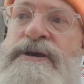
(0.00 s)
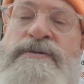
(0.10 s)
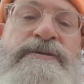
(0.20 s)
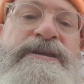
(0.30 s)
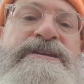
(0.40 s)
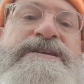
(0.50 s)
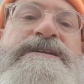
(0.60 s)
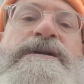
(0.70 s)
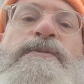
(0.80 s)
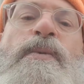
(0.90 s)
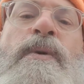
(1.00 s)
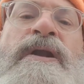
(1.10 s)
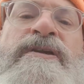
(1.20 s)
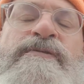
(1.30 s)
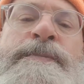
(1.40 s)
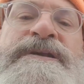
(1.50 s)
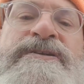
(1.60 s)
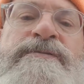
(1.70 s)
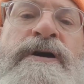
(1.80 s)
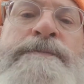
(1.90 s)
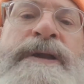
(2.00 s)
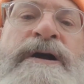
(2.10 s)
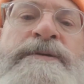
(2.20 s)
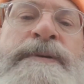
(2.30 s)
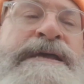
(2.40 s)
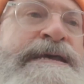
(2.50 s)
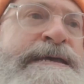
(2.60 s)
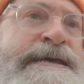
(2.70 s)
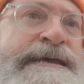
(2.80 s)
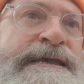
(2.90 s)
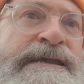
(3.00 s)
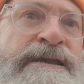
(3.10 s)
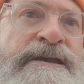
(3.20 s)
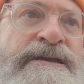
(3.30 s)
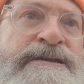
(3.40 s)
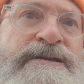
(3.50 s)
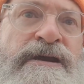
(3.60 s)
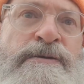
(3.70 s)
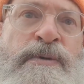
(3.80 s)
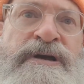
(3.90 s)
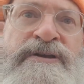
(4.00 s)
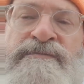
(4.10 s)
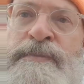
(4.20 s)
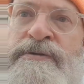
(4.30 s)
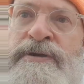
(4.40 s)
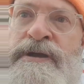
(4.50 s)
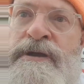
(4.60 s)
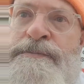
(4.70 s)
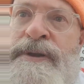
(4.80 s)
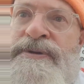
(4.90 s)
So this wonderful piece of art behind me is a work of Maria